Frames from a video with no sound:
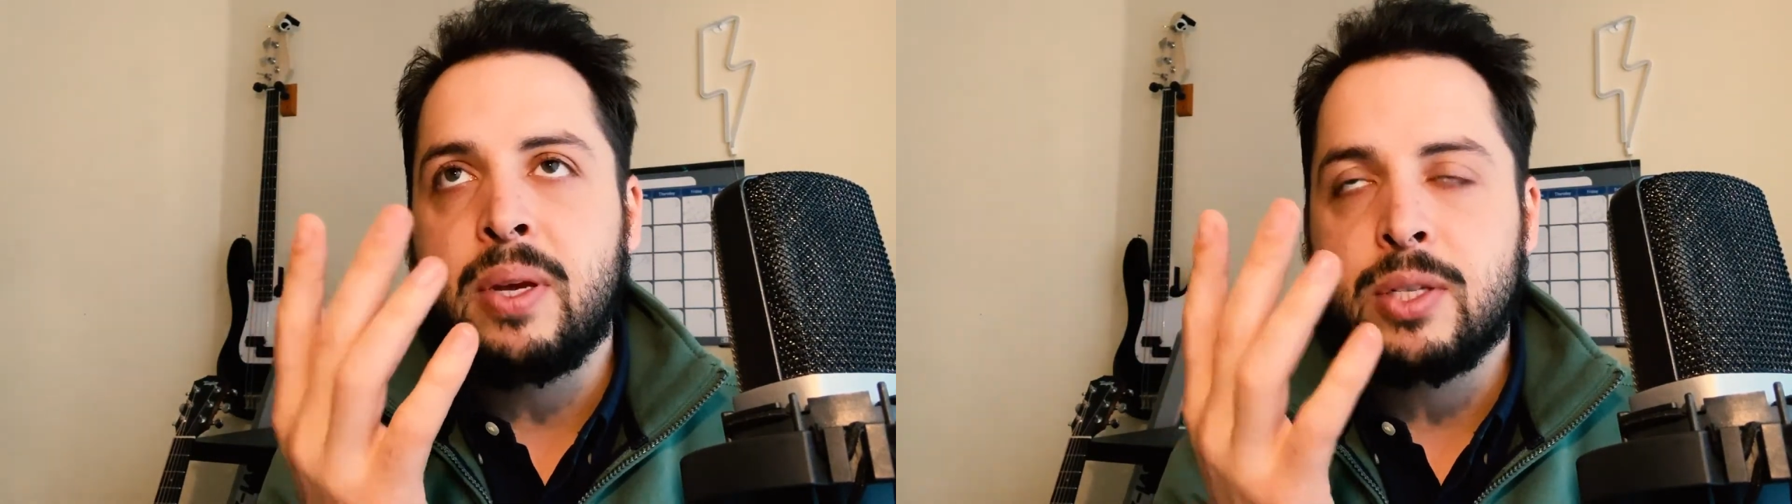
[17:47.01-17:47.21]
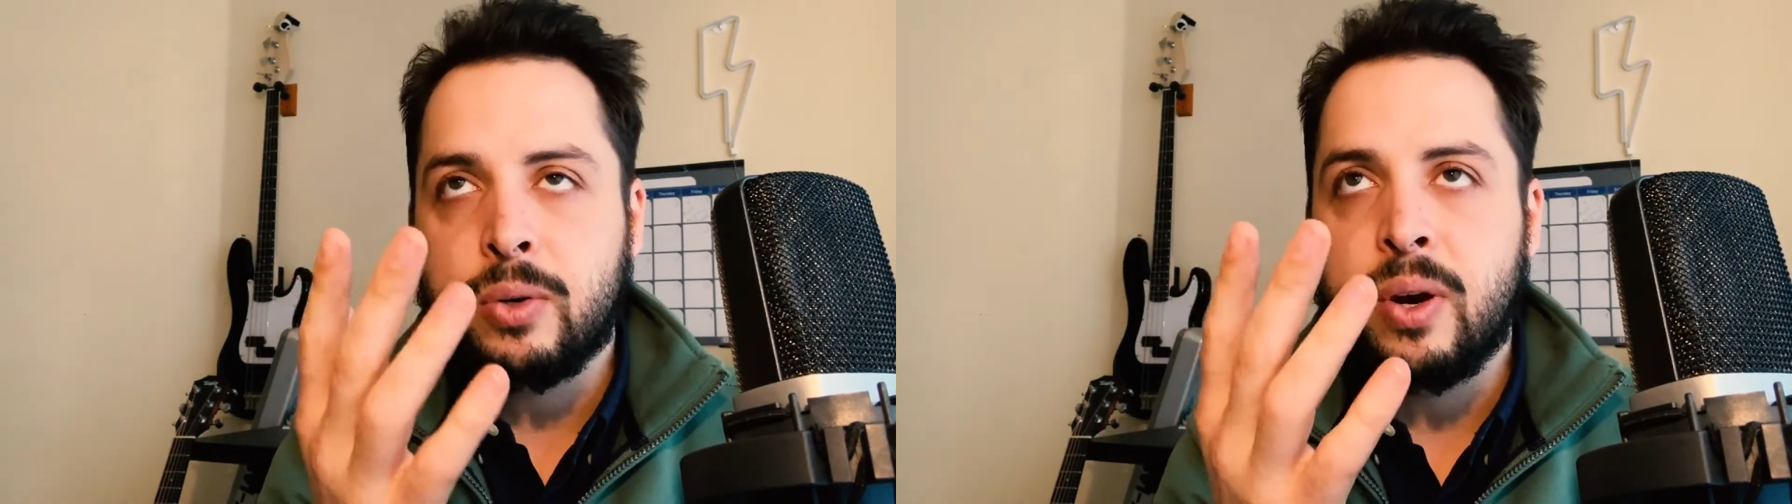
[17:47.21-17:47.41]

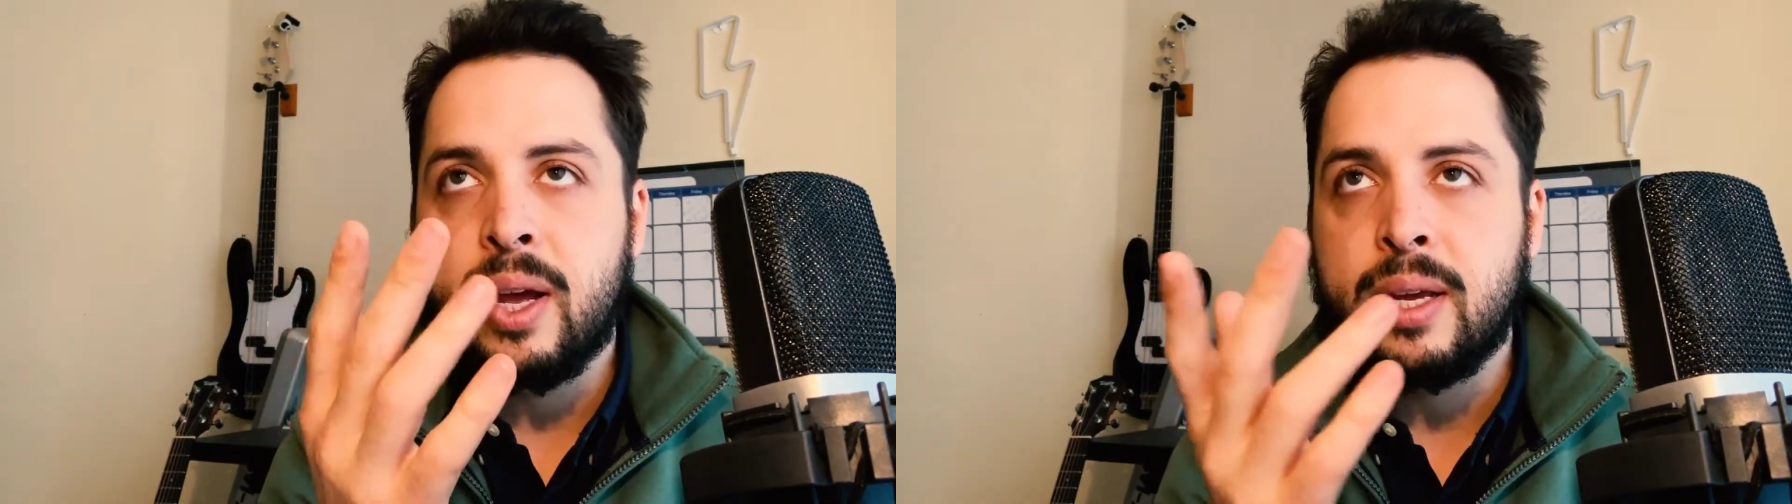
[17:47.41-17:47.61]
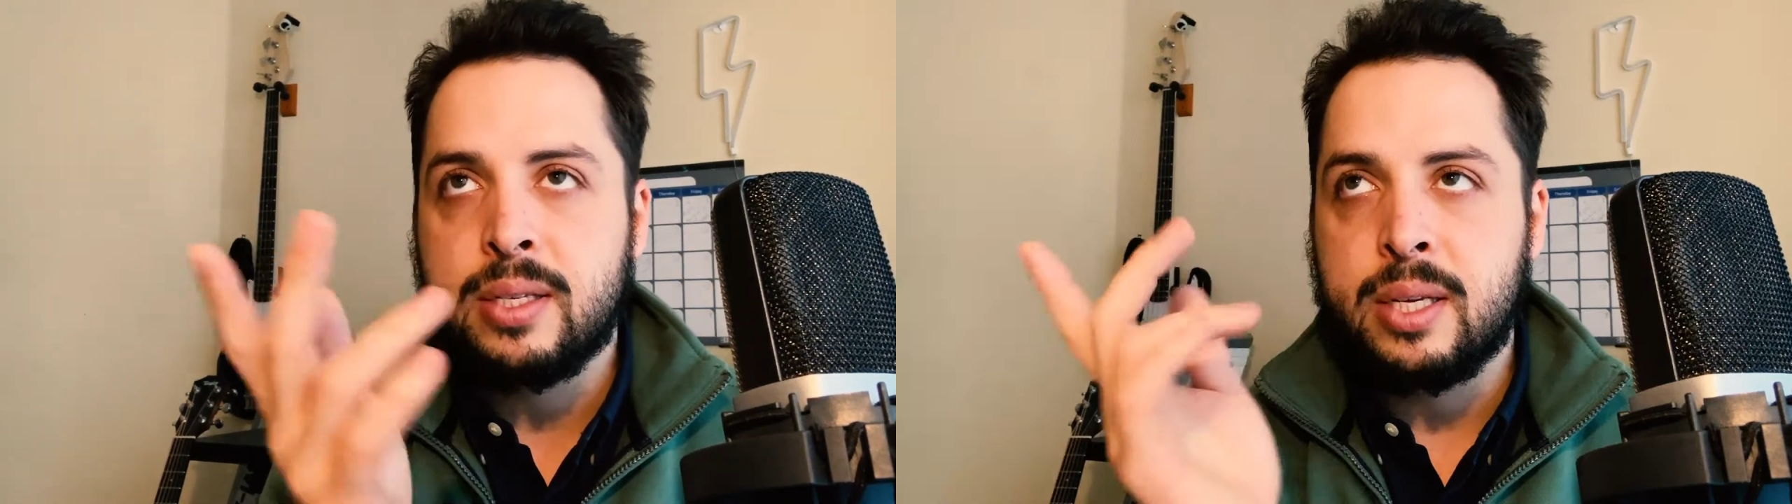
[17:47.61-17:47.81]
is
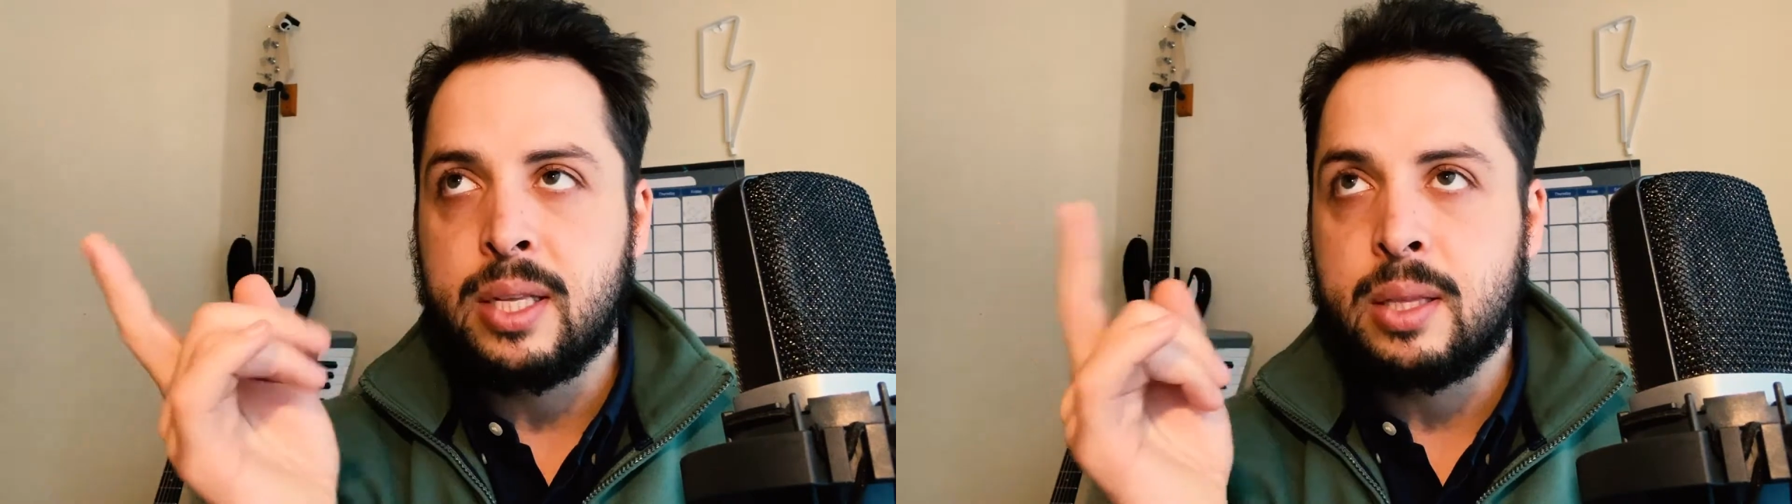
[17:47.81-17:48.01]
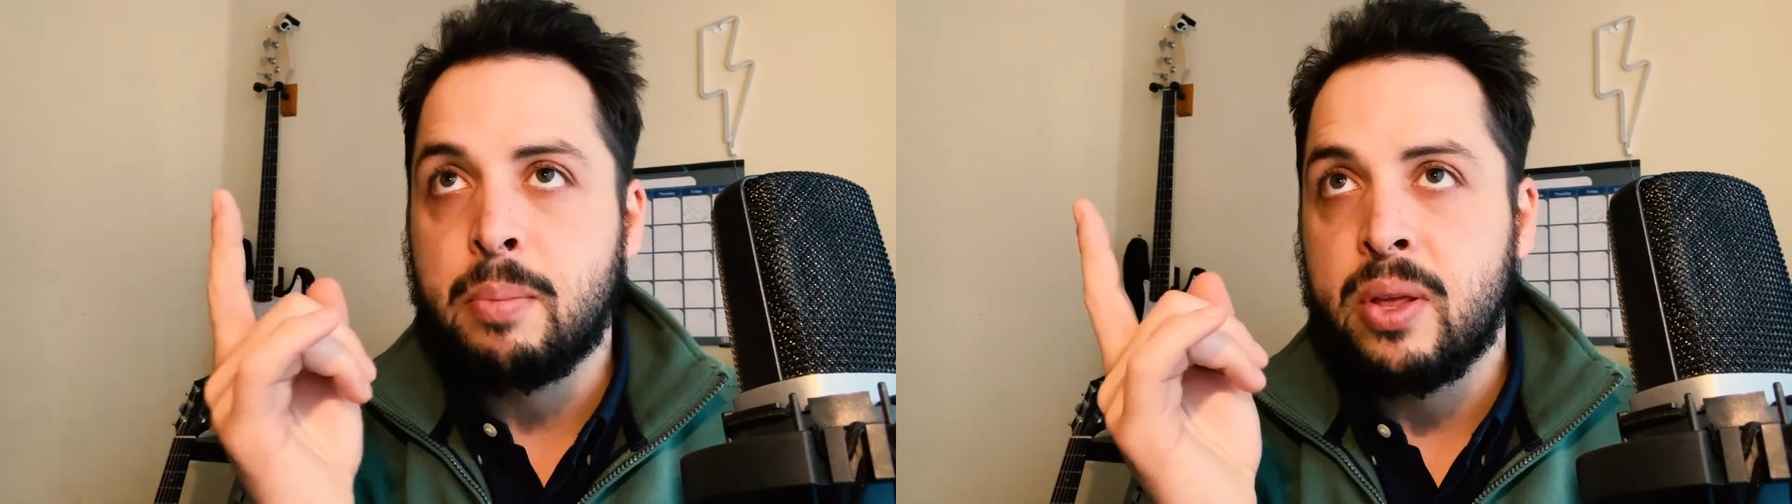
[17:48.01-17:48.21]
crying is to
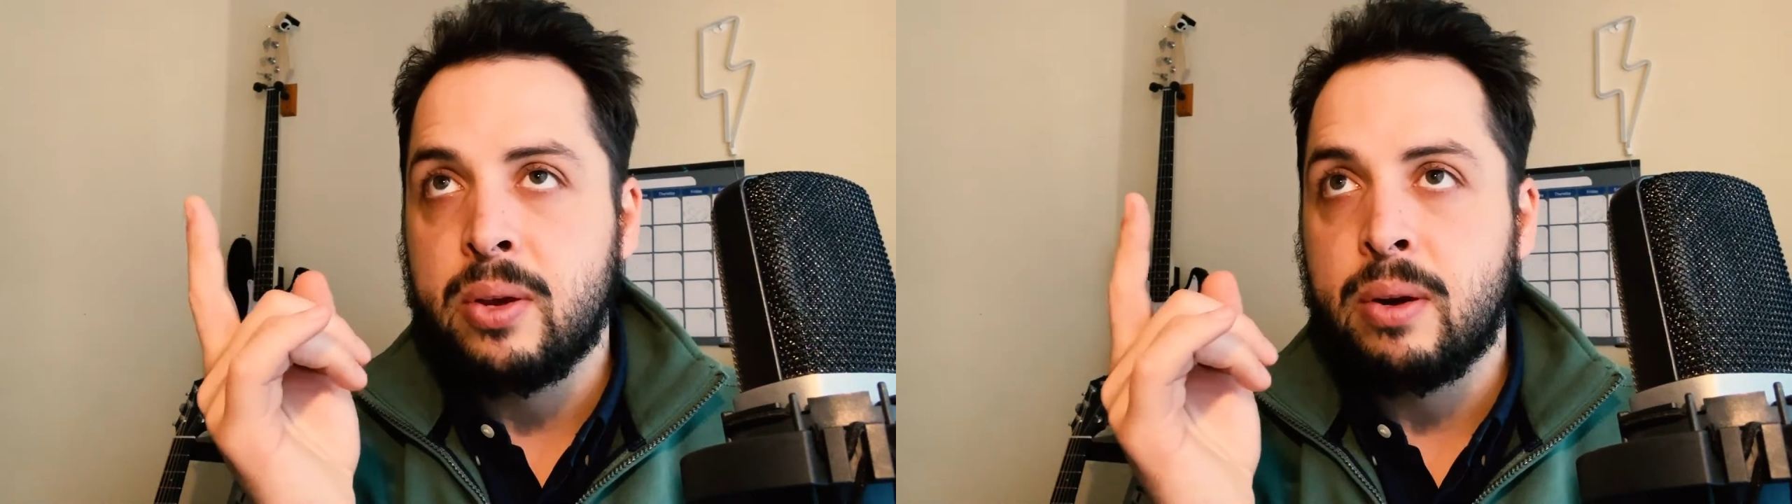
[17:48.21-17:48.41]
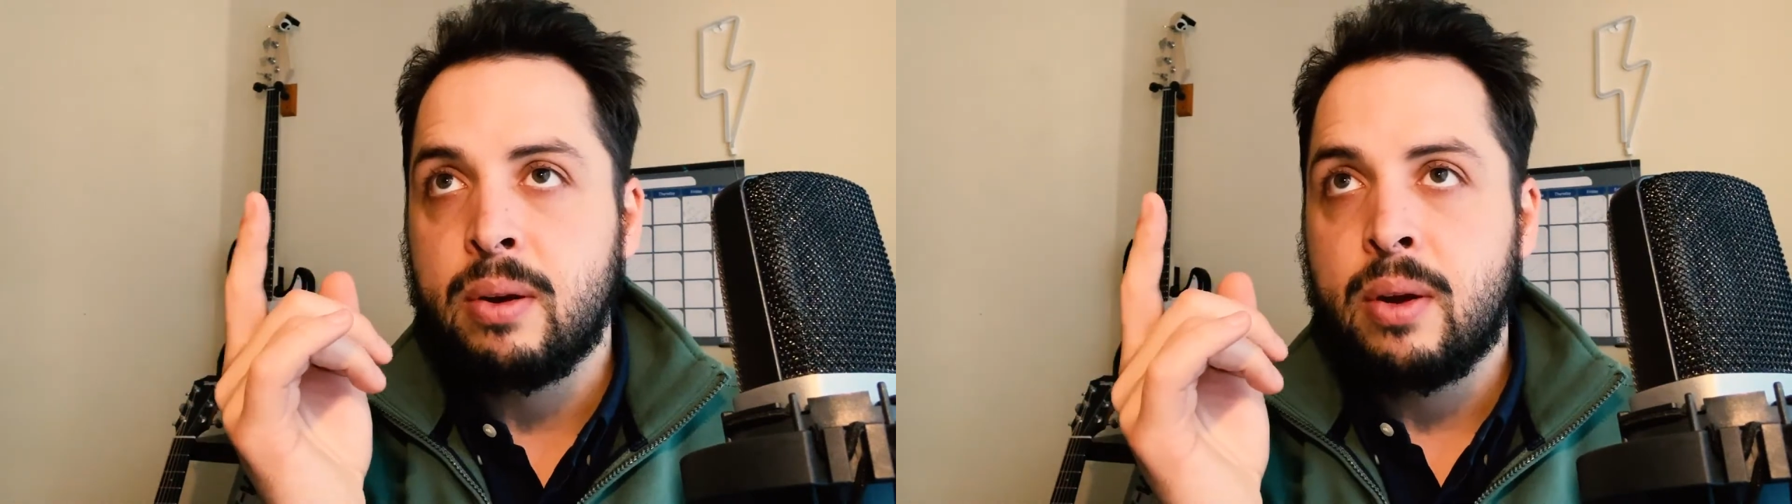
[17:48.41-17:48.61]
get the
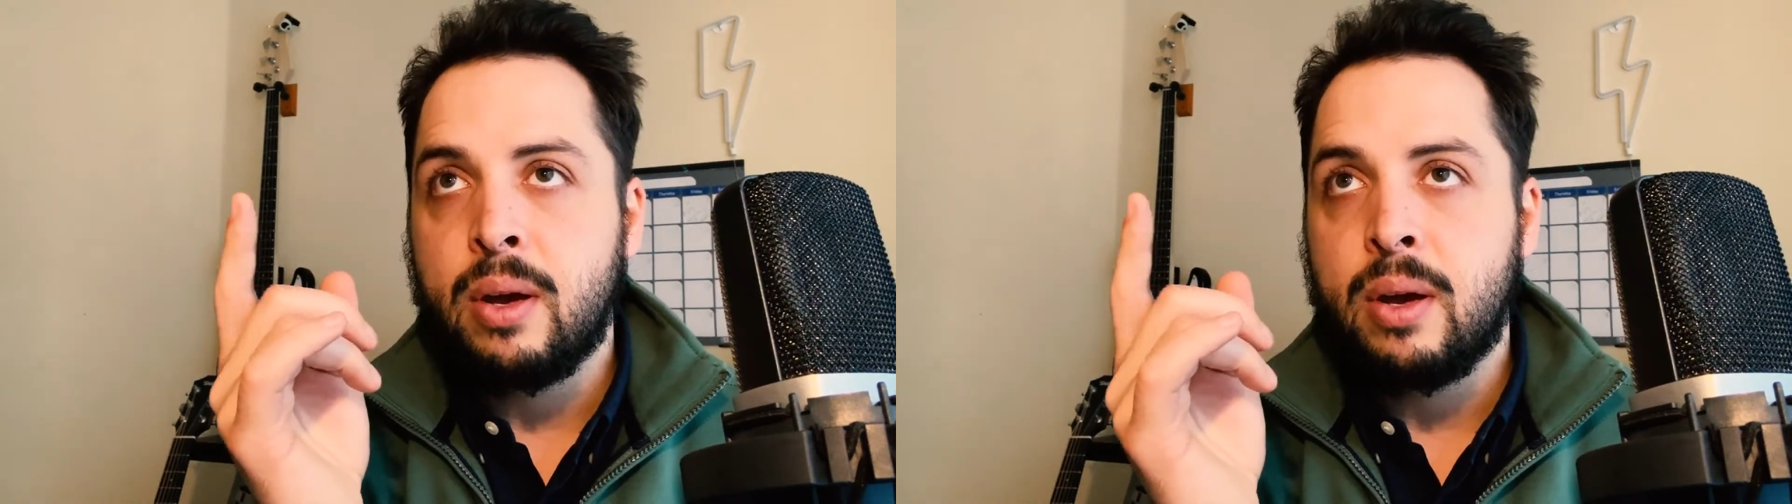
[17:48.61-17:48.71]
mother